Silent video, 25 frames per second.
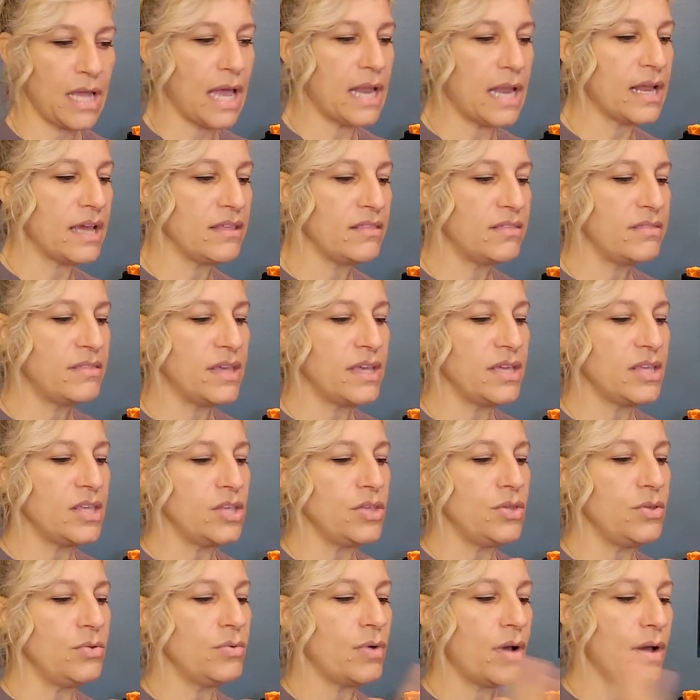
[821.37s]
And I think
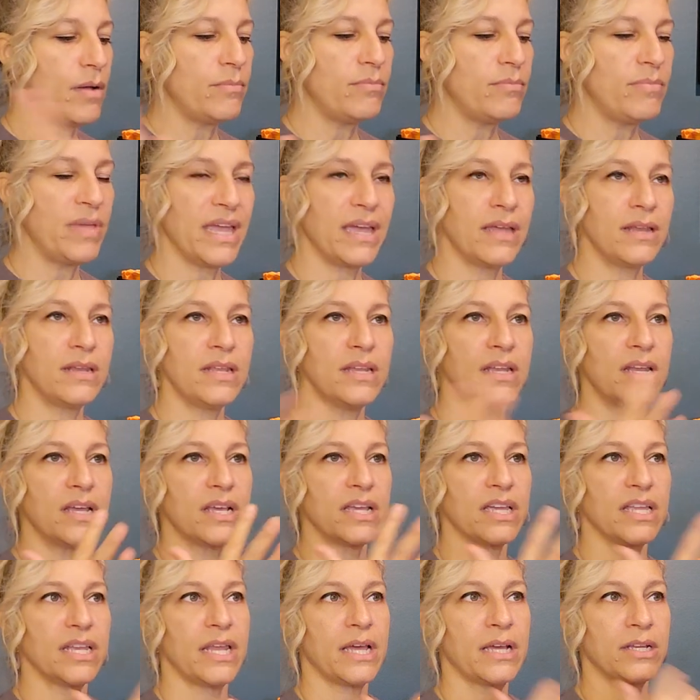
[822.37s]
you abandon a
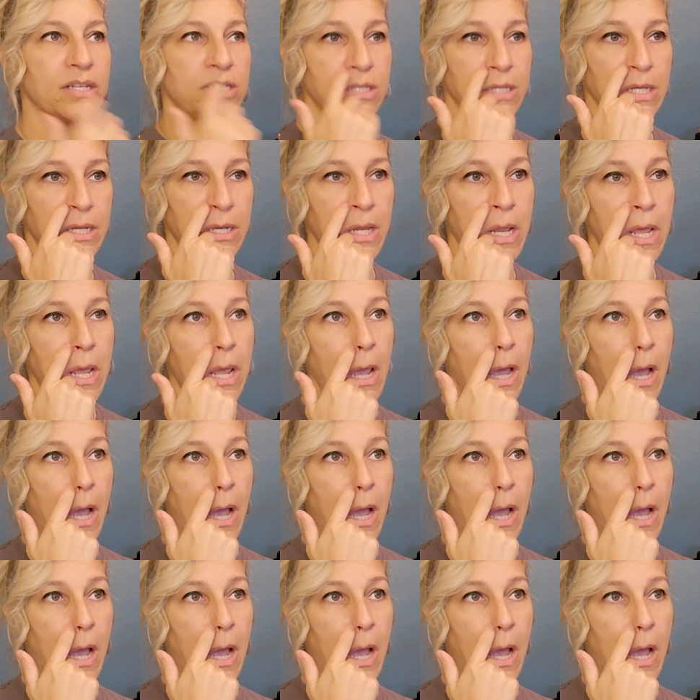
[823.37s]
connection